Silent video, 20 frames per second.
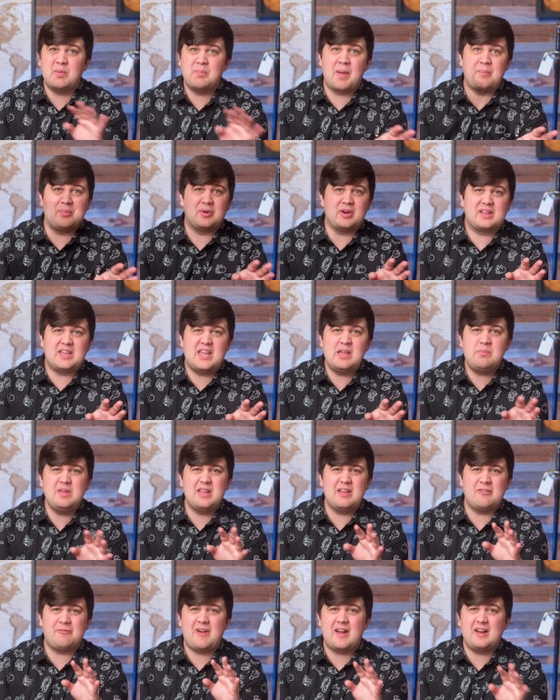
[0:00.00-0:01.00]
remember,
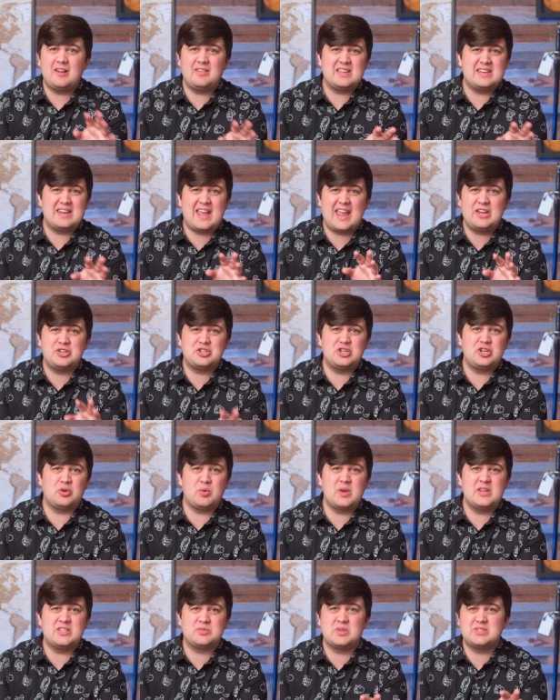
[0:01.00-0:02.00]
keeping a fire lit in ancient
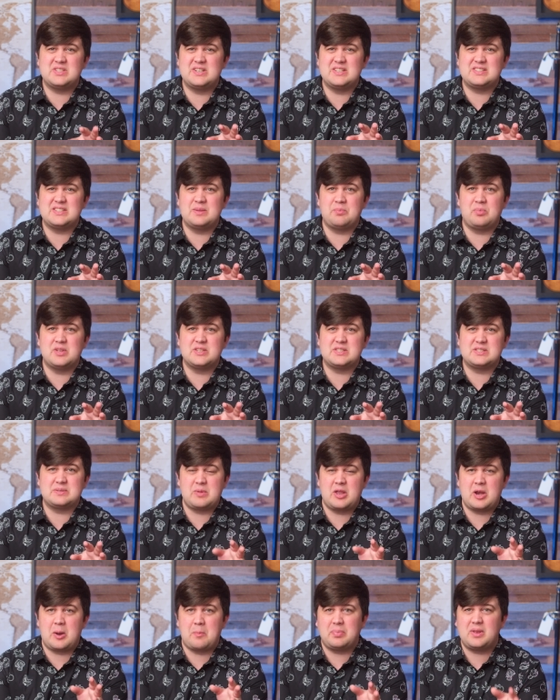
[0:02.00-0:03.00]
Greece wasn't as simple as,
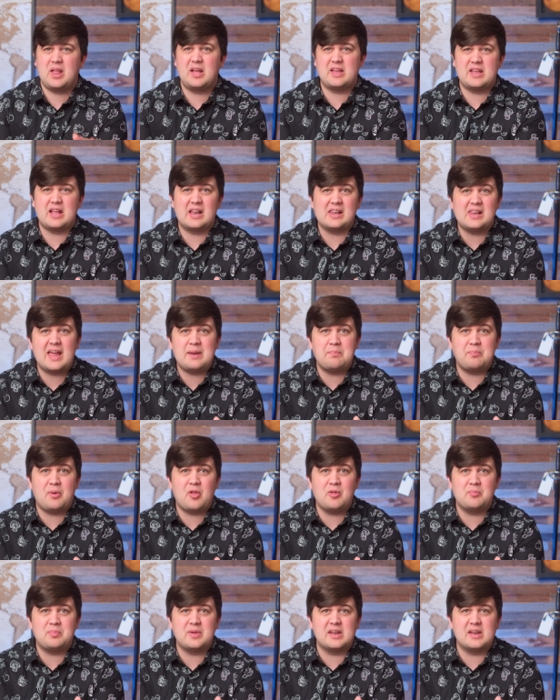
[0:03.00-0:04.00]
you know, plugging a light bulb